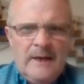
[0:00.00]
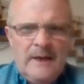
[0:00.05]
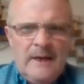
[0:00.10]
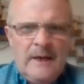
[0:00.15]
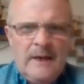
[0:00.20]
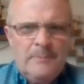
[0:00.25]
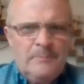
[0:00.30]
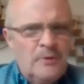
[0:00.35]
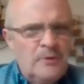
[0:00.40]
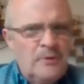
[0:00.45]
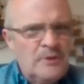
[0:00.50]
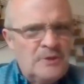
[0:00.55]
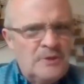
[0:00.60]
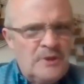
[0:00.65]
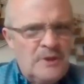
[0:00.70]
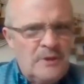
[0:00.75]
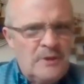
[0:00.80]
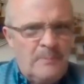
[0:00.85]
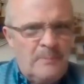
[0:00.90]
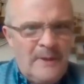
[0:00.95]
I put a
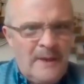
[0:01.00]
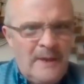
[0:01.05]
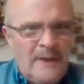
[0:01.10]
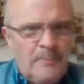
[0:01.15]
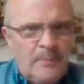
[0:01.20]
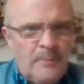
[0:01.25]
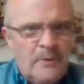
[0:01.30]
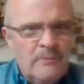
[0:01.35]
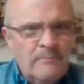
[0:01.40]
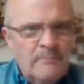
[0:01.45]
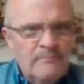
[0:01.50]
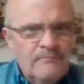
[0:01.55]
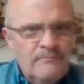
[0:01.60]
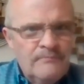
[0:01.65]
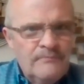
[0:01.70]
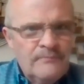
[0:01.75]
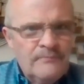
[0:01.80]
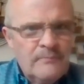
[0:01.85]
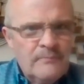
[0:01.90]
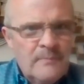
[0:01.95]
sheet of paper
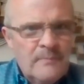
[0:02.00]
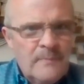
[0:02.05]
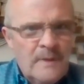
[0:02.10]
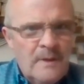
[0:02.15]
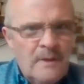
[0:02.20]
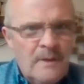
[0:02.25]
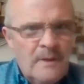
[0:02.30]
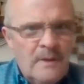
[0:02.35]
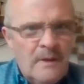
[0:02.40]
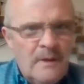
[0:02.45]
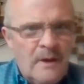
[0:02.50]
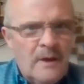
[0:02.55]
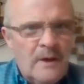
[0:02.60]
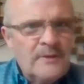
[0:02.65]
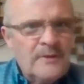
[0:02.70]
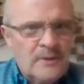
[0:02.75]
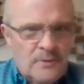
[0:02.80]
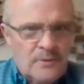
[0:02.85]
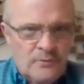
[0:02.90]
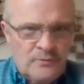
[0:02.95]
on
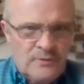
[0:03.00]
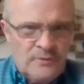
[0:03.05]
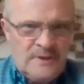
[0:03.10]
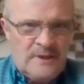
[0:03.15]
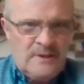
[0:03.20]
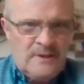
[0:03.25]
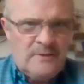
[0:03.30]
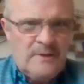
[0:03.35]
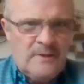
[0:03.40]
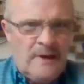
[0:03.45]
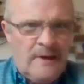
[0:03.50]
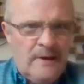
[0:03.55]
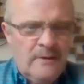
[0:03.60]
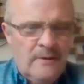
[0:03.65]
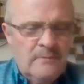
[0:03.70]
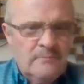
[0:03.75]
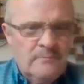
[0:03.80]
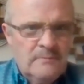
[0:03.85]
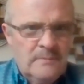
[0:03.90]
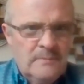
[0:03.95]
the acoustic
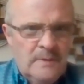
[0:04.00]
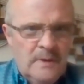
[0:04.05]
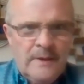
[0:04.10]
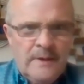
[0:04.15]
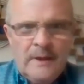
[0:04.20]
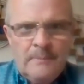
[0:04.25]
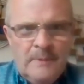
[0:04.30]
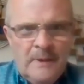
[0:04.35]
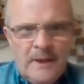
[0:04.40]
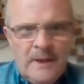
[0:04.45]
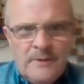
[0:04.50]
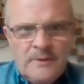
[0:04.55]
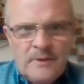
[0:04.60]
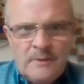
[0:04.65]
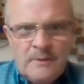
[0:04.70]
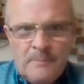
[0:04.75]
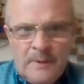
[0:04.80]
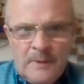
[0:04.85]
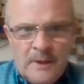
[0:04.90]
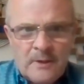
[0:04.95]
guitar and I painted
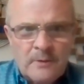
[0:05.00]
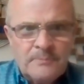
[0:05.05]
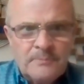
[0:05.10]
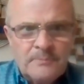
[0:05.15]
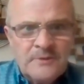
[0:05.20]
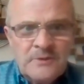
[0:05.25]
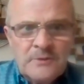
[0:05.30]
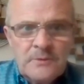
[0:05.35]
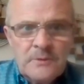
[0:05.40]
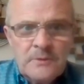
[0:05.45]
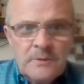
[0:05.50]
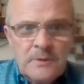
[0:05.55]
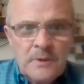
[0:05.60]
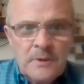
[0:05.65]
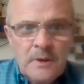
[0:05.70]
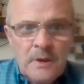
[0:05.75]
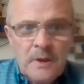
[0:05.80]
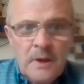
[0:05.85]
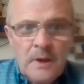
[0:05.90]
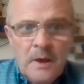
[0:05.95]
the pickups
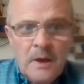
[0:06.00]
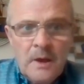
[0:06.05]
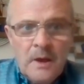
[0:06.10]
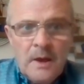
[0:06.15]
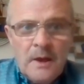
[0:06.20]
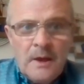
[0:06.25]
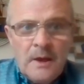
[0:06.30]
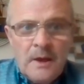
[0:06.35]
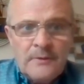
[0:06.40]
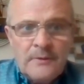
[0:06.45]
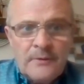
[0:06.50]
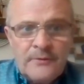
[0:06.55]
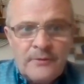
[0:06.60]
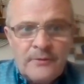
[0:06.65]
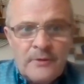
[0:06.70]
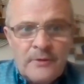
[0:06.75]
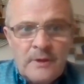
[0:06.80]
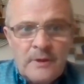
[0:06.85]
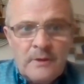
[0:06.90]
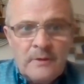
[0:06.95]
and the
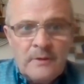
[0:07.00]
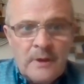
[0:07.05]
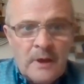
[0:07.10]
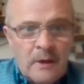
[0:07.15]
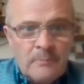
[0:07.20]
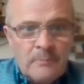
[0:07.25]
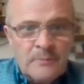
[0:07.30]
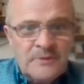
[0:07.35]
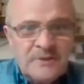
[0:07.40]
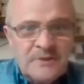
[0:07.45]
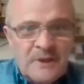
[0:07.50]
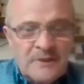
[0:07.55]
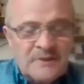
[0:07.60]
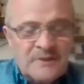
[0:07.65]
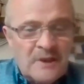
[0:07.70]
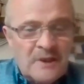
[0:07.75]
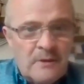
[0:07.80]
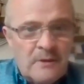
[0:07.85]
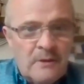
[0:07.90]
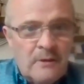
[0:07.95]
3 knobs, as
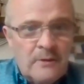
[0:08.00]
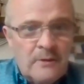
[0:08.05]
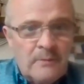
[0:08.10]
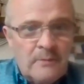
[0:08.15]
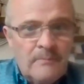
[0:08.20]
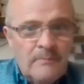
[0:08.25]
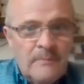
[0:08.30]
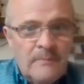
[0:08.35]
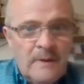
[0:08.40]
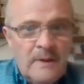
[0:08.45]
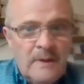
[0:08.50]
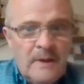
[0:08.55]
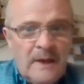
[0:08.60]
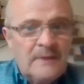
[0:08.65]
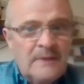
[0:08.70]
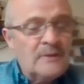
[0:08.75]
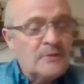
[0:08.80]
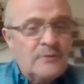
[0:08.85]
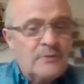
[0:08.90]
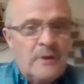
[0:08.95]
I call them,
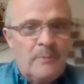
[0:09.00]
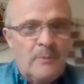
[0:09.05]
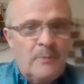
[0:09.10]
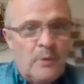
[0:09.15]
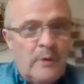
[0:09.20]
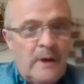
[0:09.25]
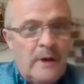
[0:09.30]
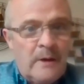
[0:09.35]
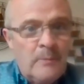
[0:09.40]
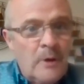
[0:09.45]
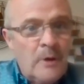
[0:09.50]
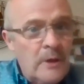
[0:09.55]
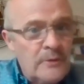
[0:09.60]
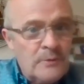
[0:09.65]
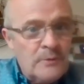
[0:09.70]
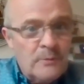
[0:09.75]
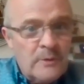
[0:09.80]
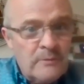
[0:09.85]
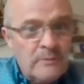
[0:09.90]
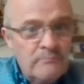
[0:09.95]
and the tremolo arm onto it.